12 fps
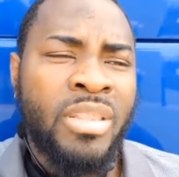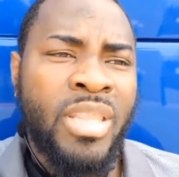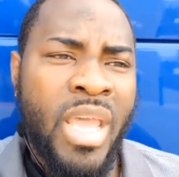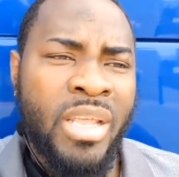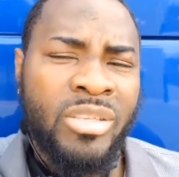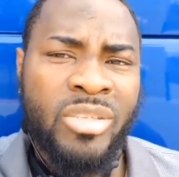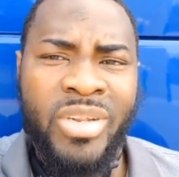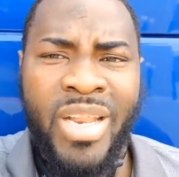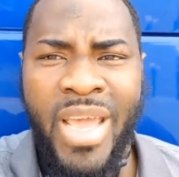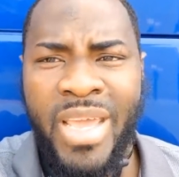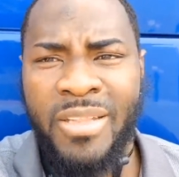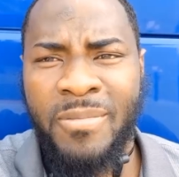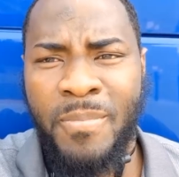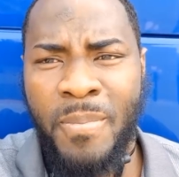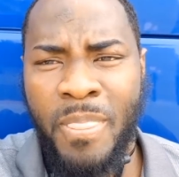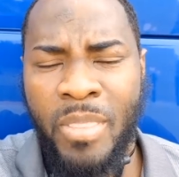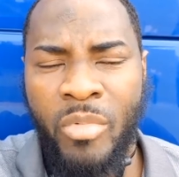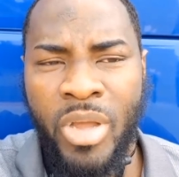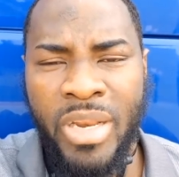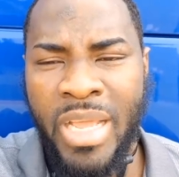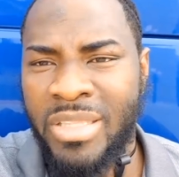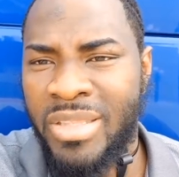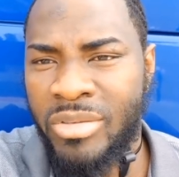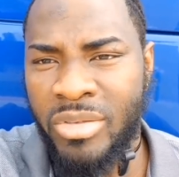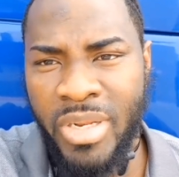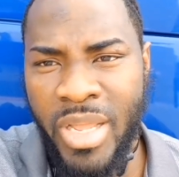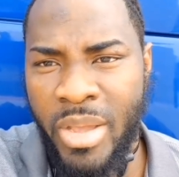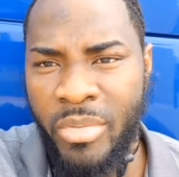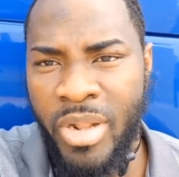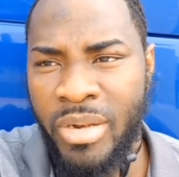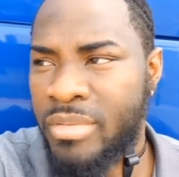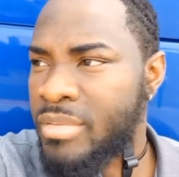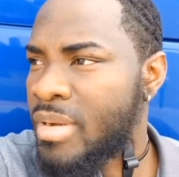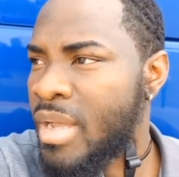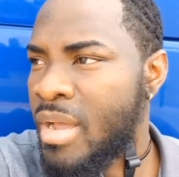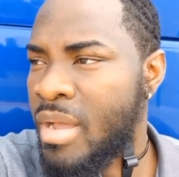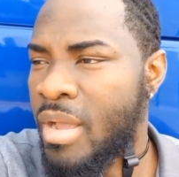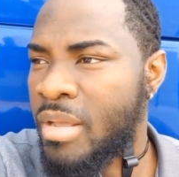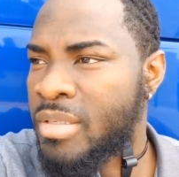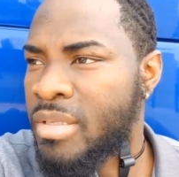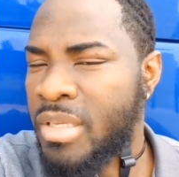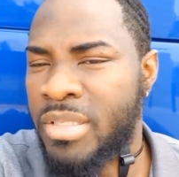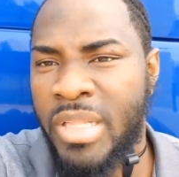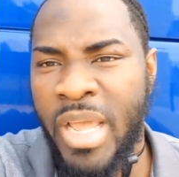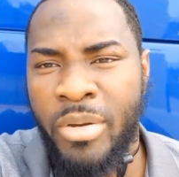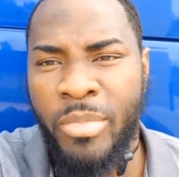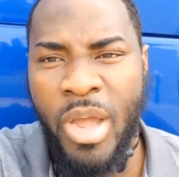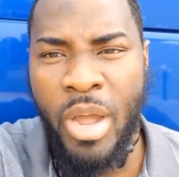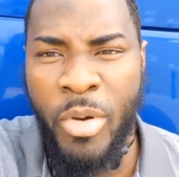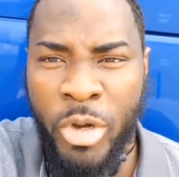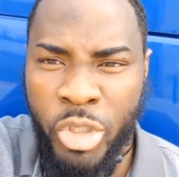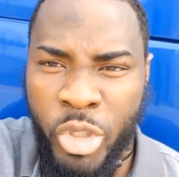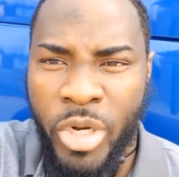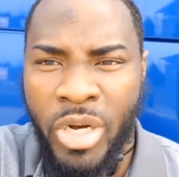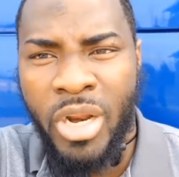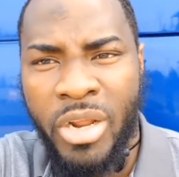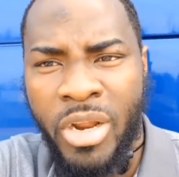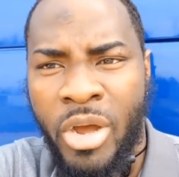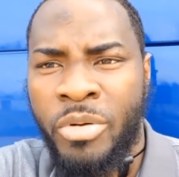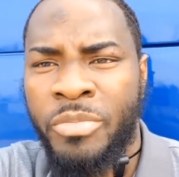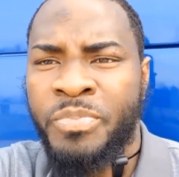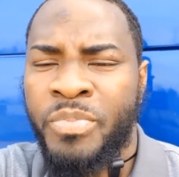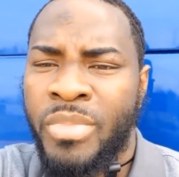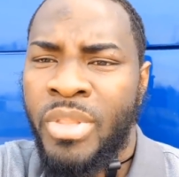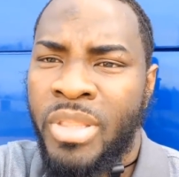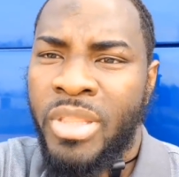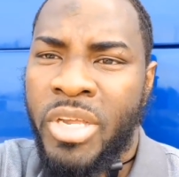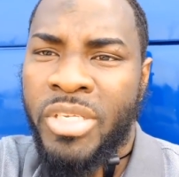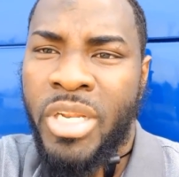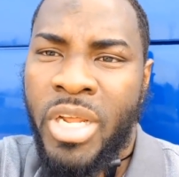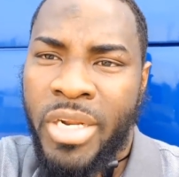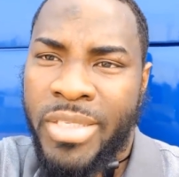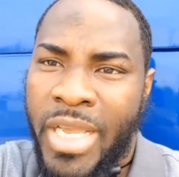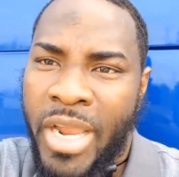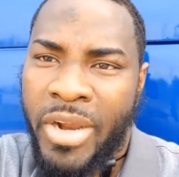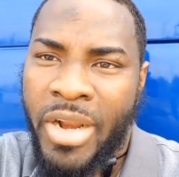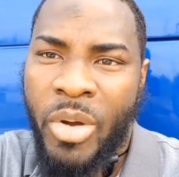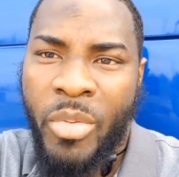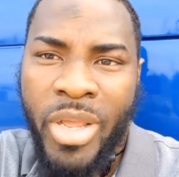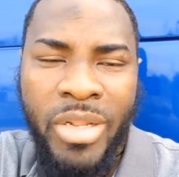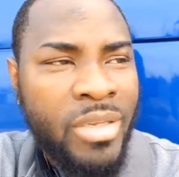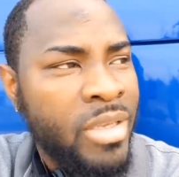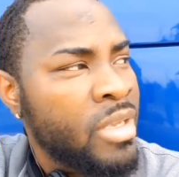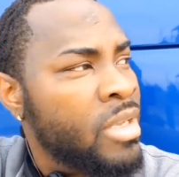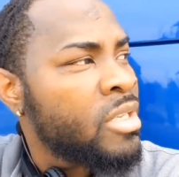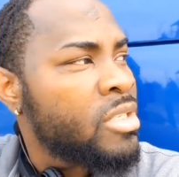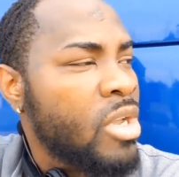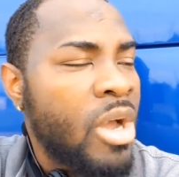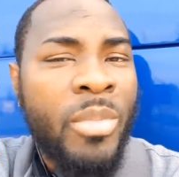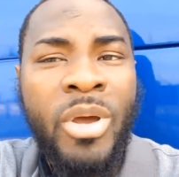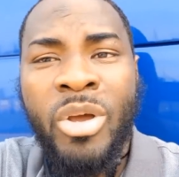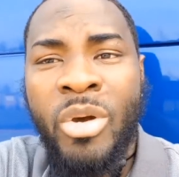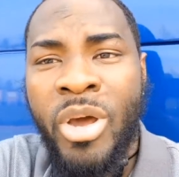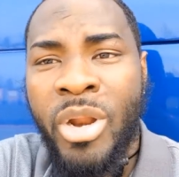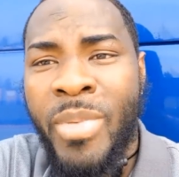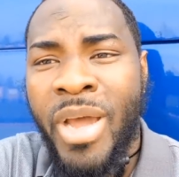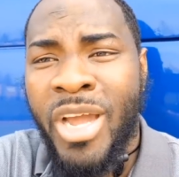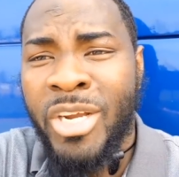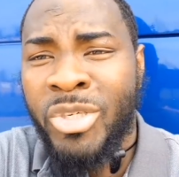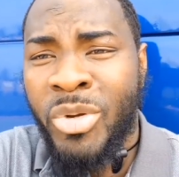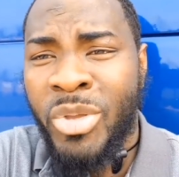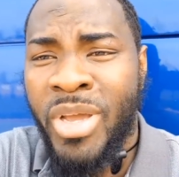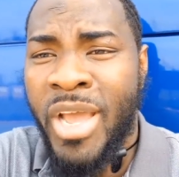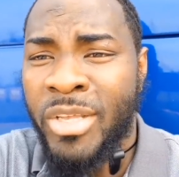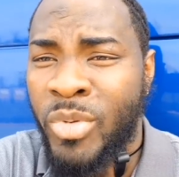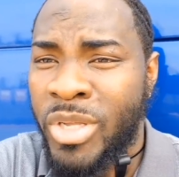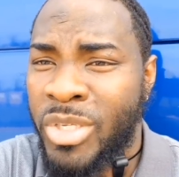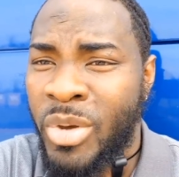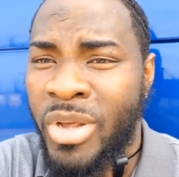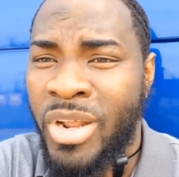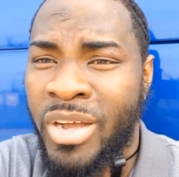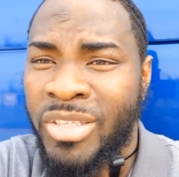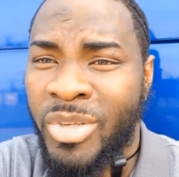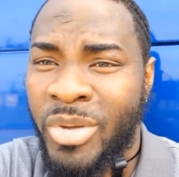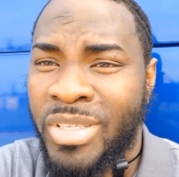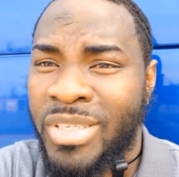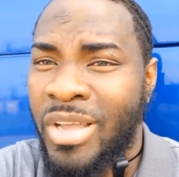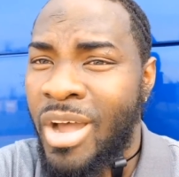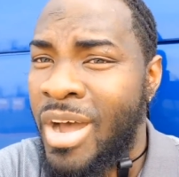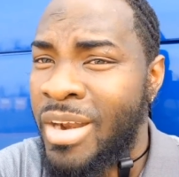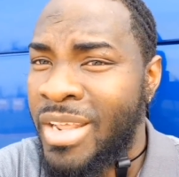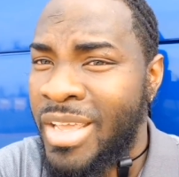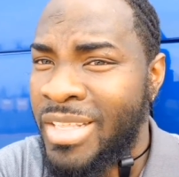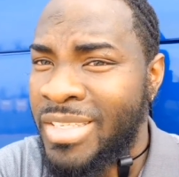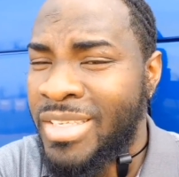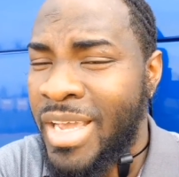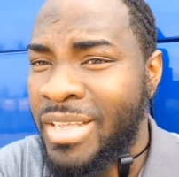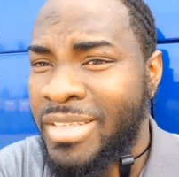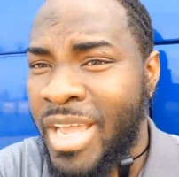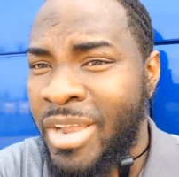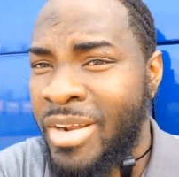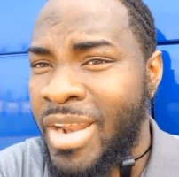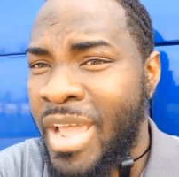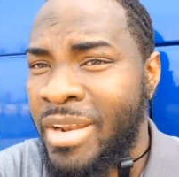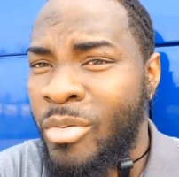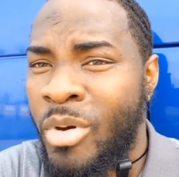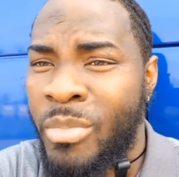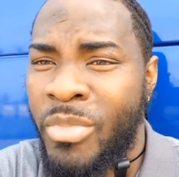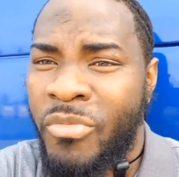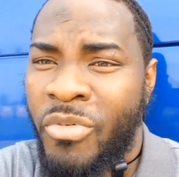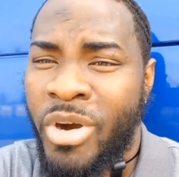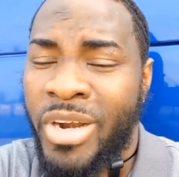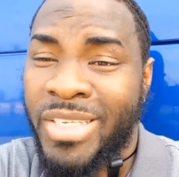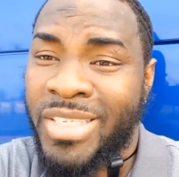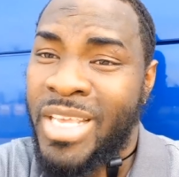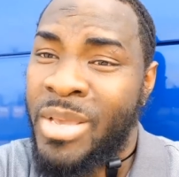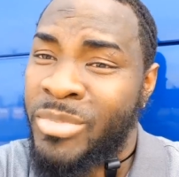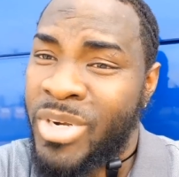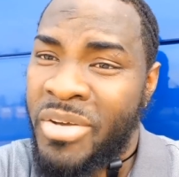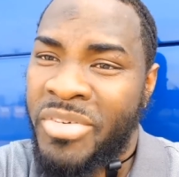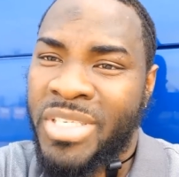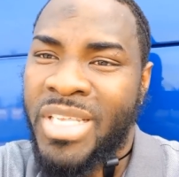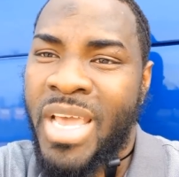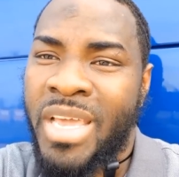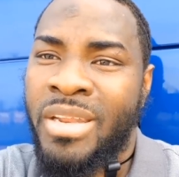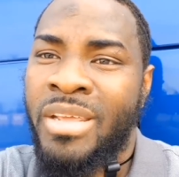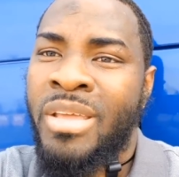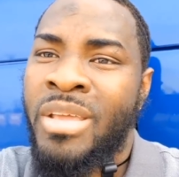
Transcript: Then tonight, well, not tonight, well, uh, it's, it's like about 3 o'clock now, there's another tire that went. So I'm going to go at the back and show you guys what's going on. So it's on the inside tire like the one before, on the same driver's side,